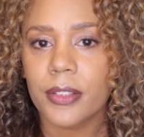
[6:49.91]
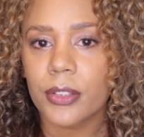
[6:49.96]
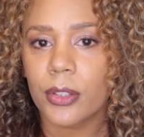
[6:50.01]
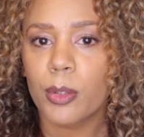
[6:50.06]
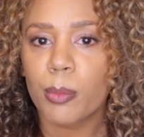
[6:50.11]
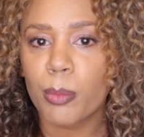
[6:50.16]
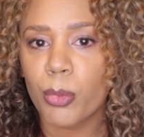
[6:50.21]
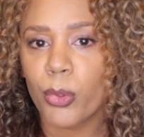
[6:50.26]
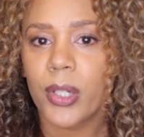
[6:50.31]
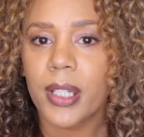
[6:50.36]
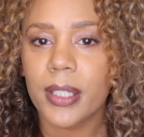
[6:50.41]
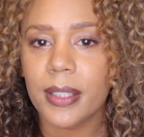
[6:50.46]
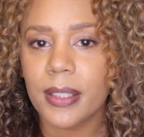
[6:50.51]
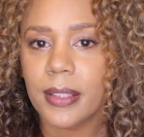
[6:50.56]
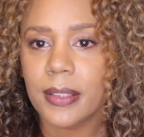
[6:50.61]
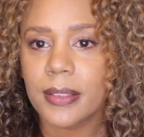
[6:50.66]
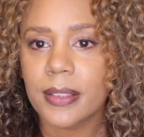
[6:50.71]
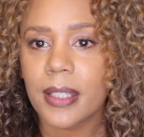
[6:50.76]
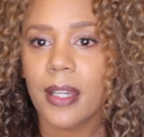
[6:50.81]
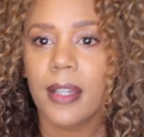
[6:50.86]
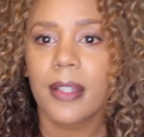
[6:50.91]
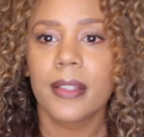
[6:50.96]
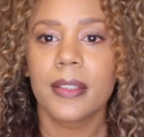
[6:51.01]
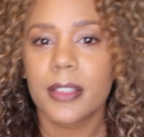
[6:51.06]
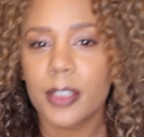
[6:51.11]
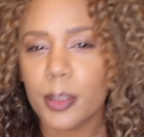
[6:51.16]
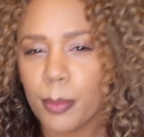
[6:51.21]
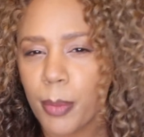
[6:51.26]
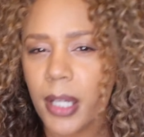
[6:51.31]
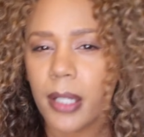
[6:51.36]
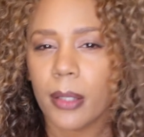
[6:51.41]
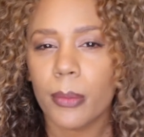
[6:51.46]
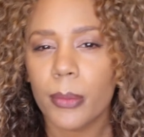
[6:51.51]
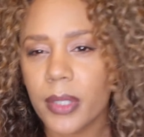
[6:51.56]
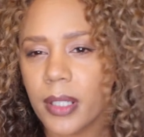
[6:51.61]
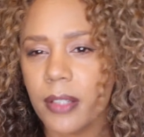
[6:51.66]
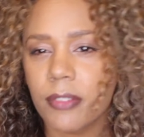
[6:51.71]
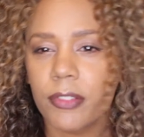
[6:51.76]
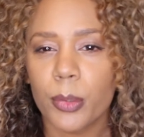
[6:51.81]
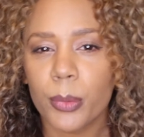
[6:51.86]
So the point is, despite
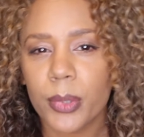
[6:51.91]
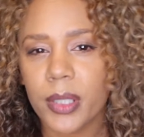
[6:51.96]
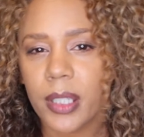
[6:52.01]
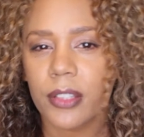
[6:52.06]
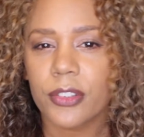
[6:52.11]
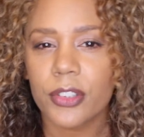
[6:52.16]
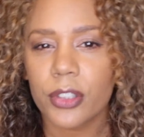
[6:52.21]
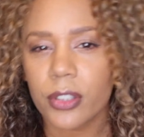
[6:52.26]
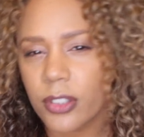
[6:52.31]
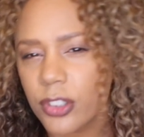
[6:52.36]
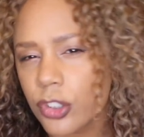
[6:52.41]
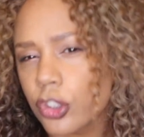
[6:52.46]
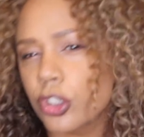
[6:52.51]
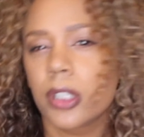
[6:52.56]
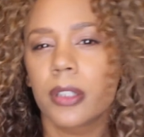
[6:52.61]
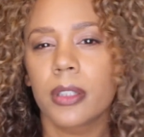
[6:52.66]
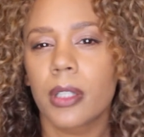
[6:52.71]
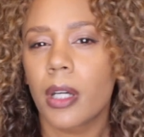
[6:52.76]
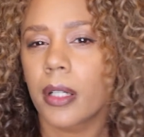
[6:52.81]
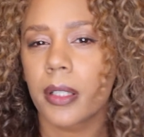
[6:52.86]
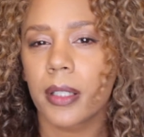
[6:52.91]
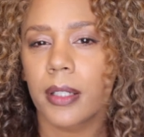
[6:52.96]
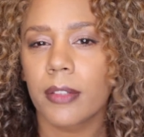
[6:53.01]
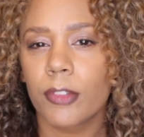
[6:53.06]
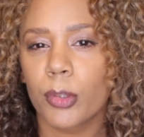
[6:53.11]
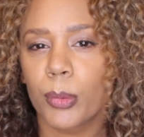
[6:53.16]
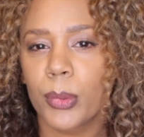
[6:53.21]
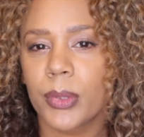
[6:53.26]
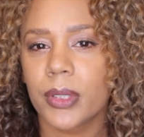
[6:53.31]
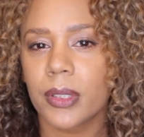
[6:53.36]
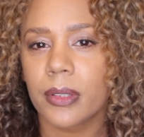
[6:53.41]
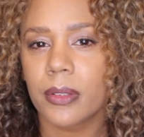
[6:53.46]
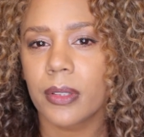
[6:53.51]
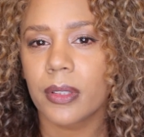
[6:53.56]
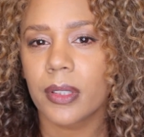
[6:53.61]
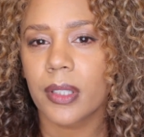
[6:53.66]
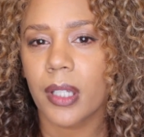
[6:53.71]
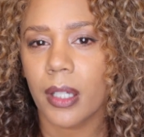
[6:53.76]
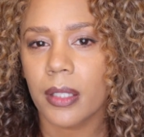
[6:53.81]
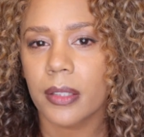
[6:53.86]
what everyone else, all the shit talking everyone
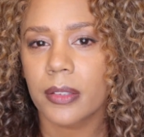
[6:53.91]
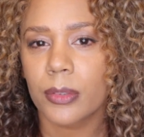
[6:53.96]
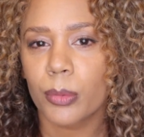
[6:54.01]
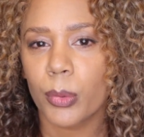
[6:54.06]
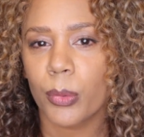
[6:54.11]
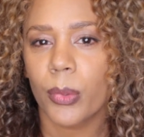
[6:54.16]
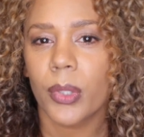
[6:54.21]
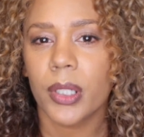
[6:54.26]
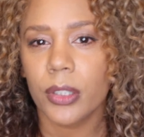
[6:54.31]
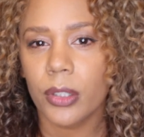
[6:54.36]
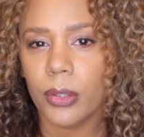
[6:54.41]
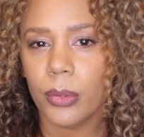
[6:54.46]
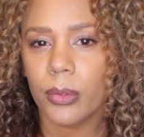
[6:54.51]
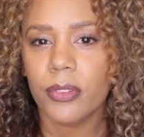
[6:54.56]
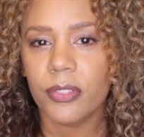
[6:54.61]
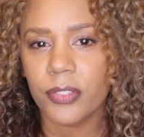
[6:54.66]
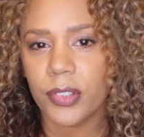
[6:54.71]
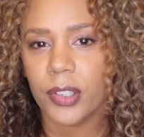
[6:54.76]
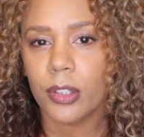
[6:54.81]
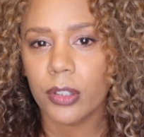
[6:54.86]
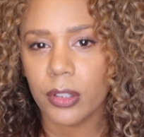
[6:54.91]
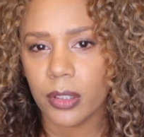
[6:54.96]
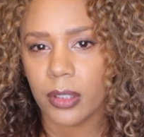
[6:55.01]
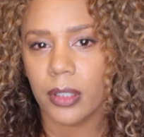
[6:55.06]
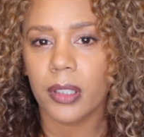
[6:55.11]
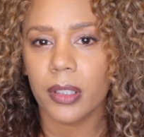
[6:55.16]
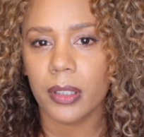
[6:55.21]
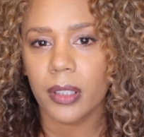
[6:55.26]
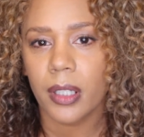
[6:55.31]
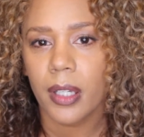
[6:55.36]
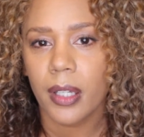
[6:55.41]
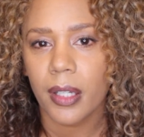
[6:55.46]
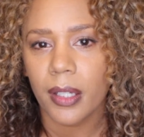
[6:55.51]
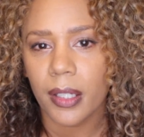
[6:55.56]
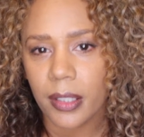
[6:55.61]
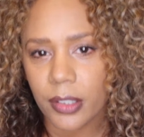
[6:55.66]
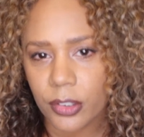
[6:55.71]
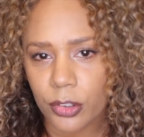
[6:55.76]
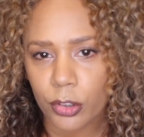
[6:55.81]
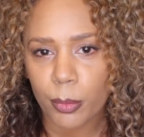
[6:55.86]
does, we want you to feel good
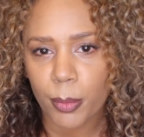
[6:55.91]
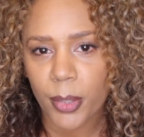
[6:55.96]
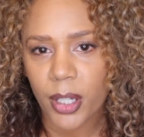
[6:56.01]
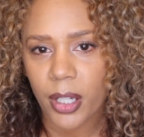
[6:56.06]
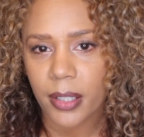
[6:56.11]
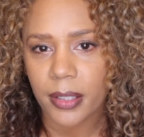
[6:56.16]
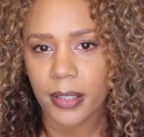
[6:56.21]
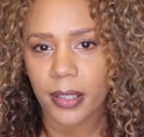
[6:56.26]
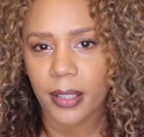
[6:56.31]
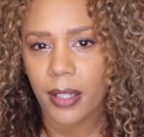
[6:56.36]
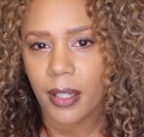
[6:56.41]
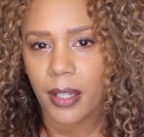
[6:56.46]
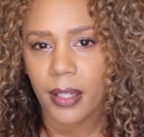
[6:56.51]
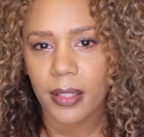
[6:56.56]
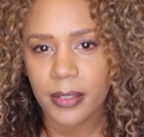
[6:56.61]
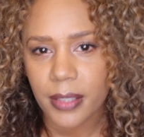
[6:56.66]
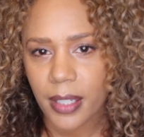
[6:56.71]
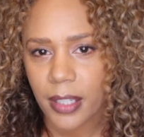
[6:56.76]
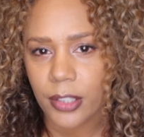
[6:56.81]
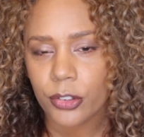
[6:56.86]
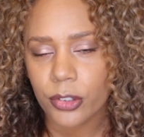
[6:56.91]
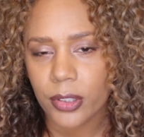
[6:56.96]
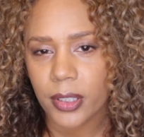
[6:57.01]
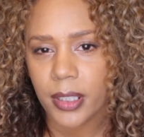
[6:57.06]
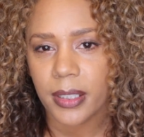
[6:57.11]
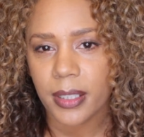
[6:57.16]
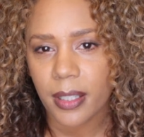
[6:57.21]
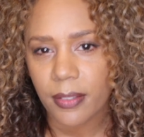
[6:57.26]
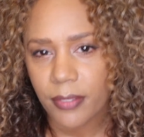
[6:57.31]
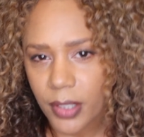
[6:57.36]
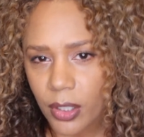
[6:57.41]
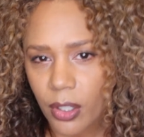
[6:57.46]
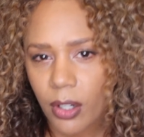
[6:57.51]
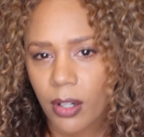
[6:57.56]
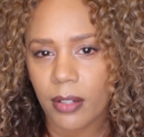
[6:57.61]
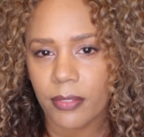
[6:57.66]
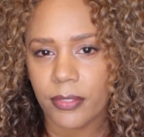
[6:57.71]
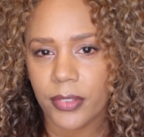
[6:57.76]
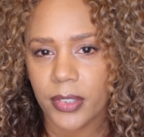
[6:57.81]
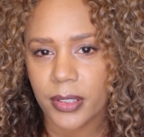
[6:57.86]
in your body naturally and have the
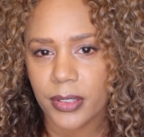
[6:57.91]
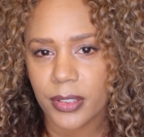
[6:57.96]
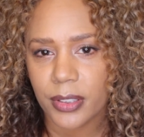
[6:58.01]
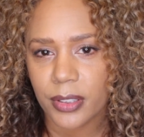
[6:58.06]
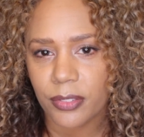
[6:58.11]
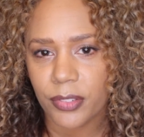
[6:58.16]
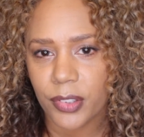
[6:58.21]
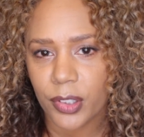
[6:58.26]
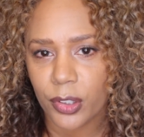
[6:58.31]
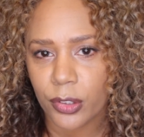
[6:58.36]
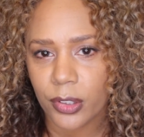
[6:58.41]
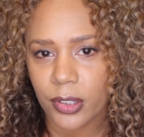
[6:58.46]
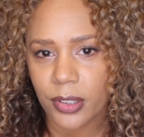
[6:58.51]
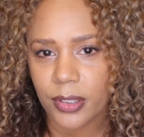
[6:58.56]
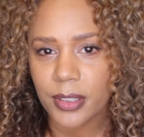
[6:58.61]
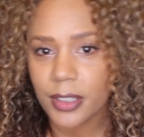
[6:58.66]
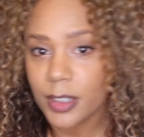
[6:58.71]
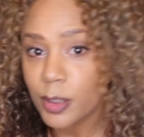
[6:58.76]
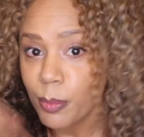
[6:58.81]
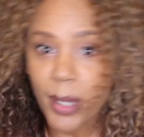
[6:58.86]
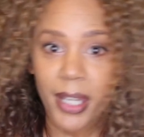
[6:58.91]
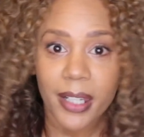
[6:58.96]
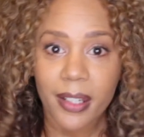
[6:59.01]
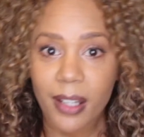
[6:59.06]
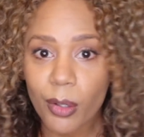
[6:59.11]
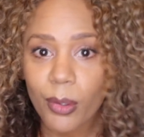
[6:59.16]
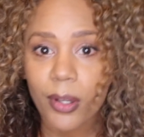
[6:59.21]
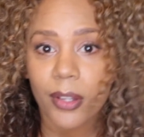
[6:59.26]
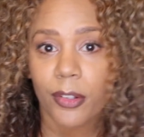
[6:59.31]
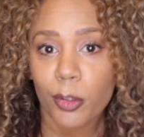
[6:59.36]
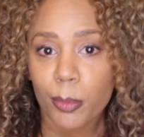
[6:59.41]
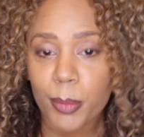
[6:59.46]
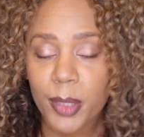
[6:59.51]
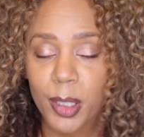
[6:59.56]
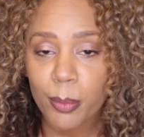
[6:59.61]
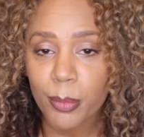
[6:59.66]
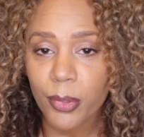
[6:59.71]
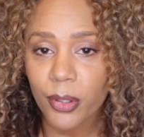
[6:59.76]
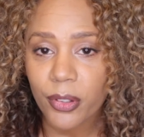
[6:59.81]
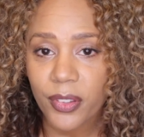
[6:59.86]
confidence to feel good despite how other
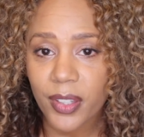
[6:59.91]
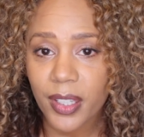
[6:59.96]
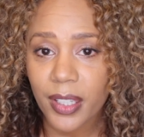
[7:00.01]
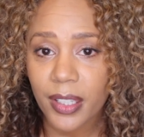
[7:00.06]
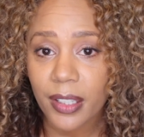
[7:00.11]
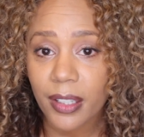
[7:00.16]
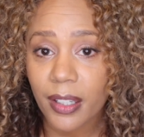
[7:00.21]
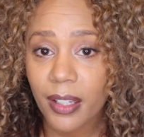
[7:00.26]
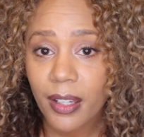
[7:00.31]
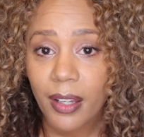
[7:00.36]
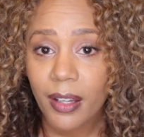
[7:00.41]
people think.